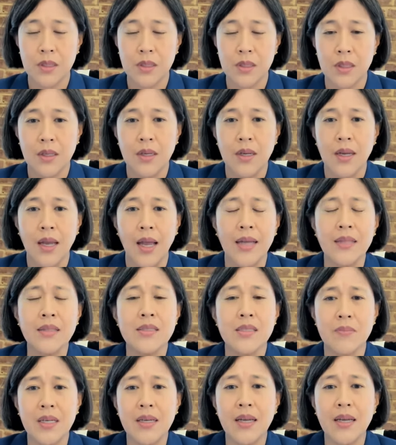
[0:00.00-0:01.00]
And something
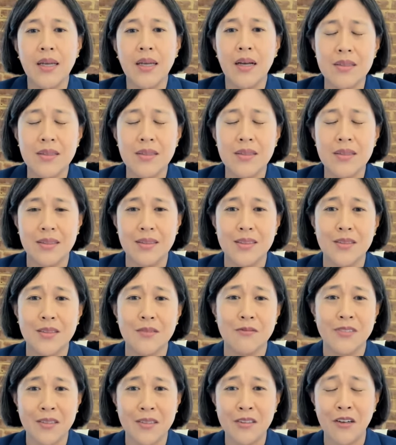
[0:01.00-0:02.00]
else that isn't well
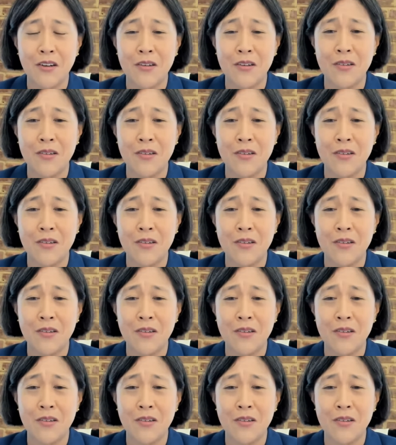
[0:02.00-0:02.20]
known is